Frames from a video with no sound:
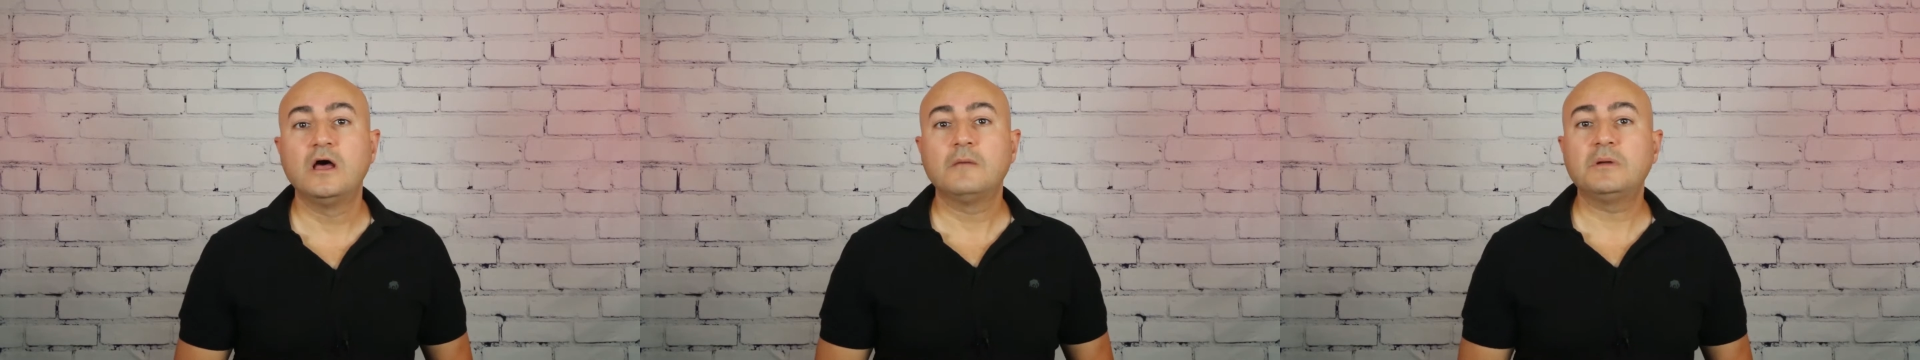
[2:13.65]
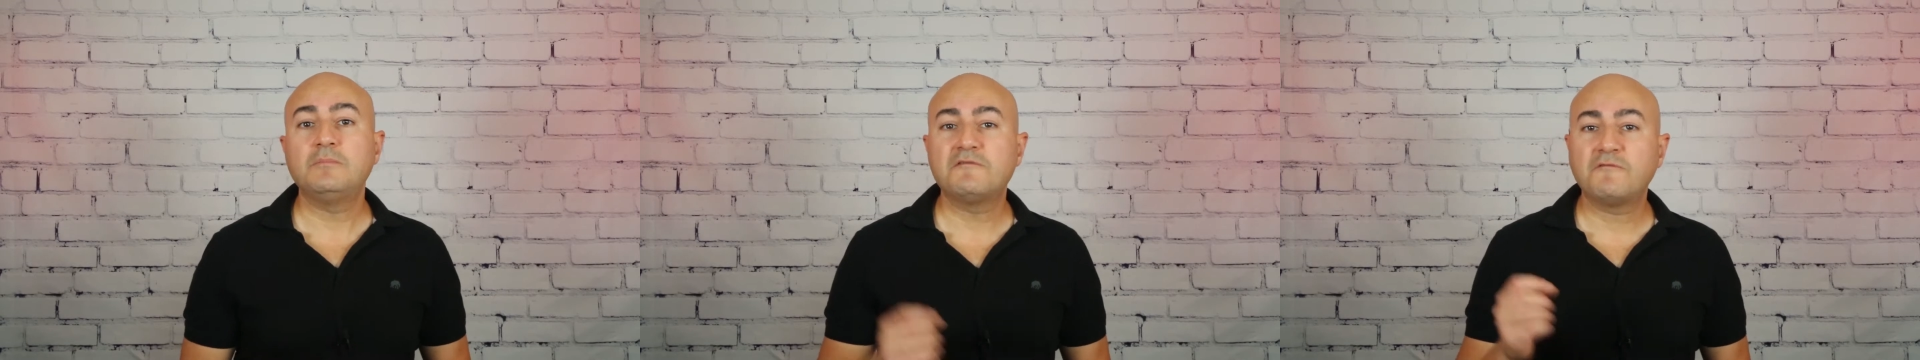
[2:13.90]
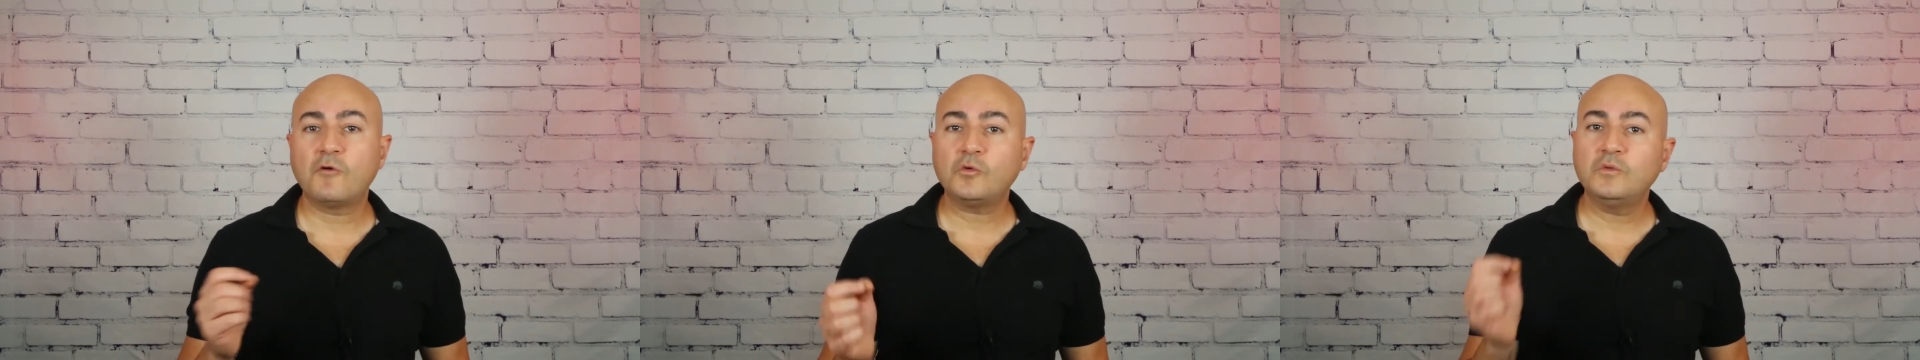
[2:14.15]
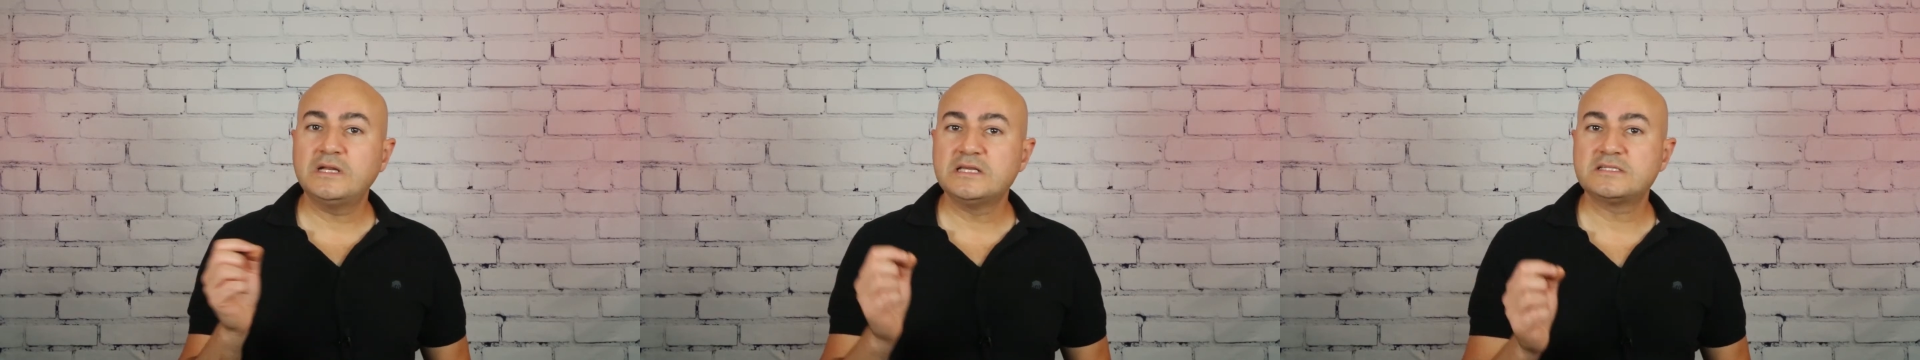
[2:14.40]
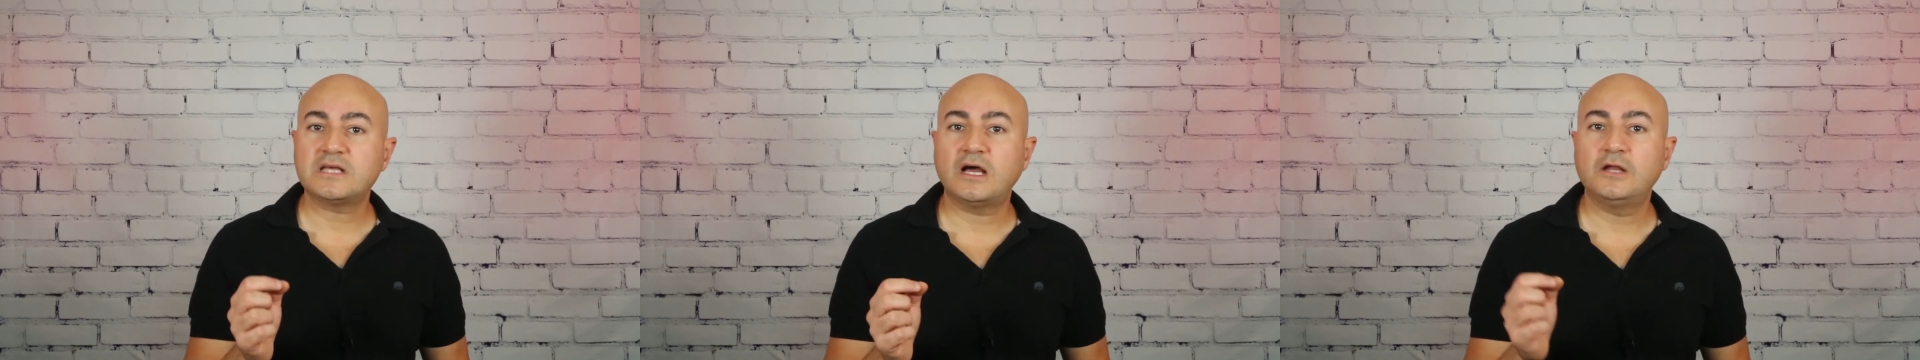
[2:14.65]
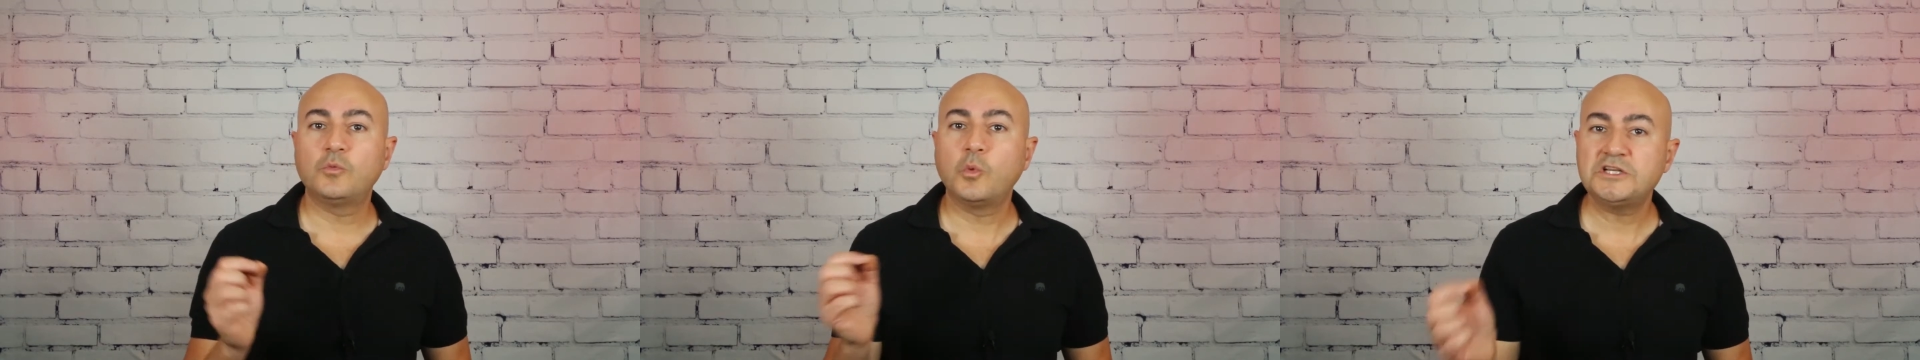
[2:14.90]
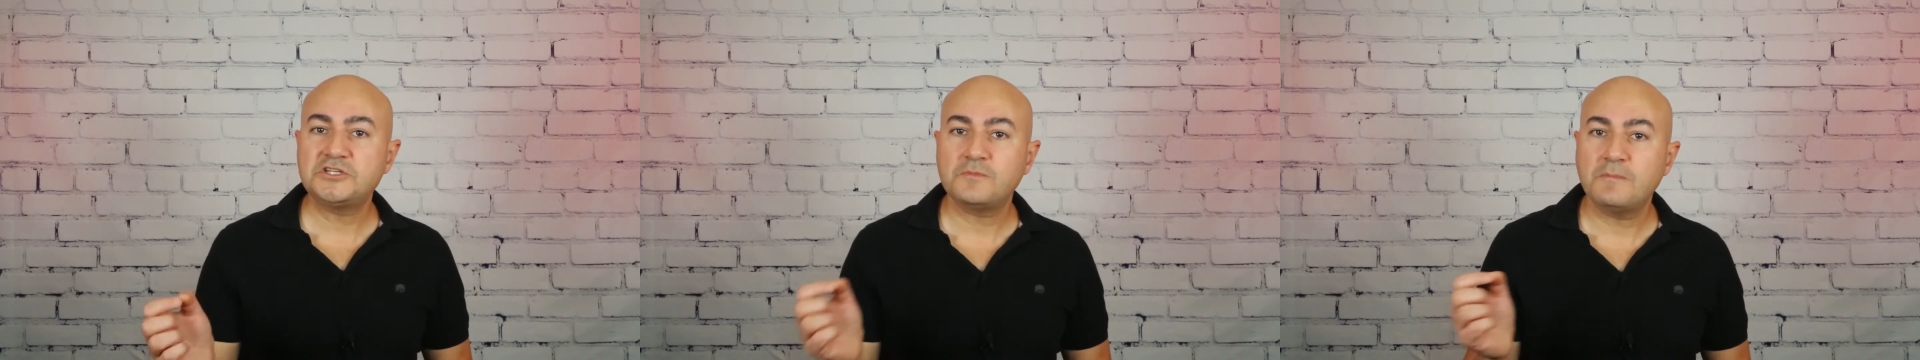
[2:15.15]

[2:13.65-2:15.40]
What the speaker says: But before we decide which